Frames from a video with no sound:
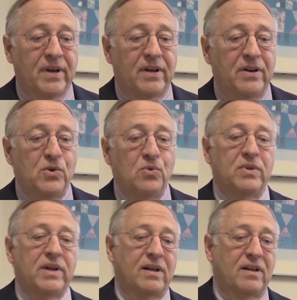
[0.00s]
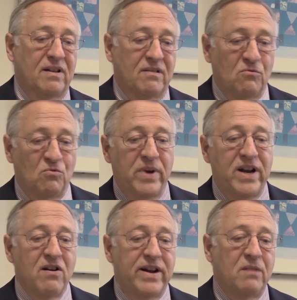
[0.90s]
knew that
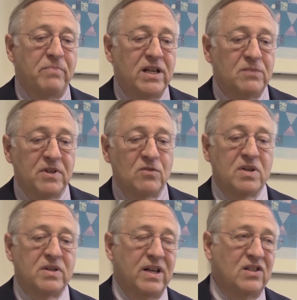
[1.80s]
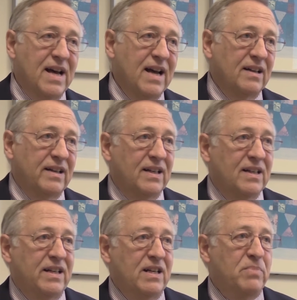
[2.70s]
radon in basements wasn't exactly
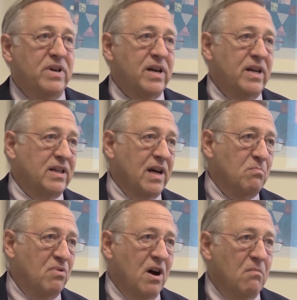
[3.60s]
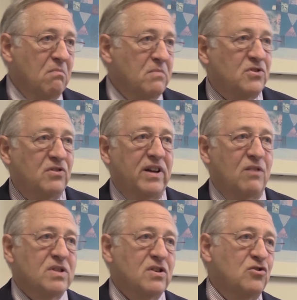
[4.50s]
an EPA type problem. Certainly it
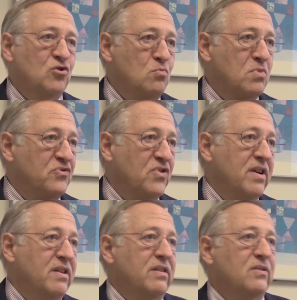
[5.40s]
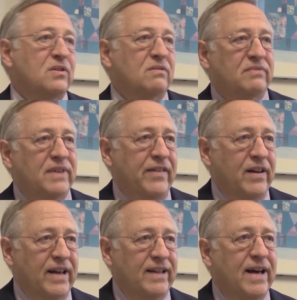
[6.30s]
wasn't Superfund or anything
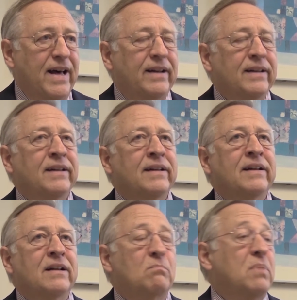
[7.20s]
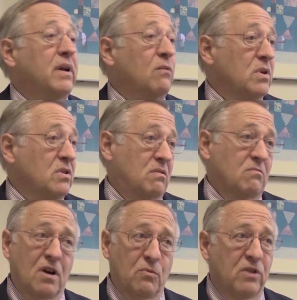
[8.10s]
like that, but it was
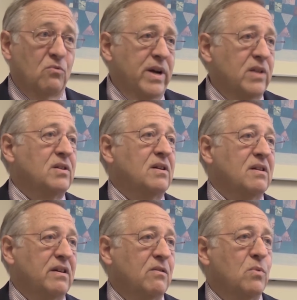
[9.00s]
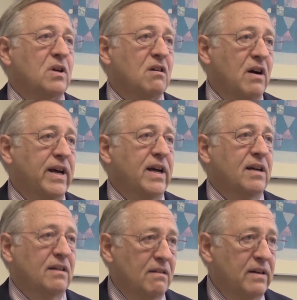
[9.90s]
a real risk. We're talking
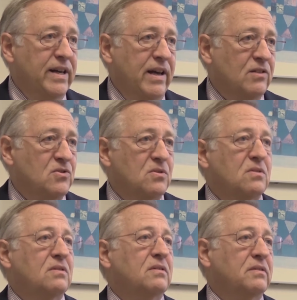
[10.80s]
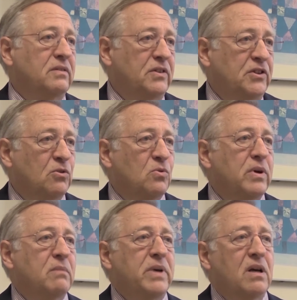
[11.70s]
lung cancer,
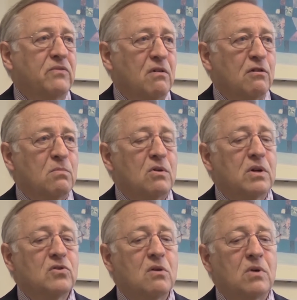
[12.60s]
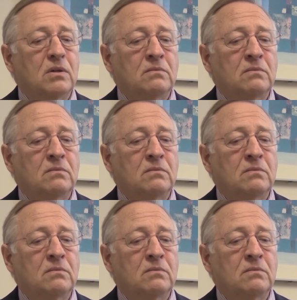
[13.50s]
children being vulnerable, and so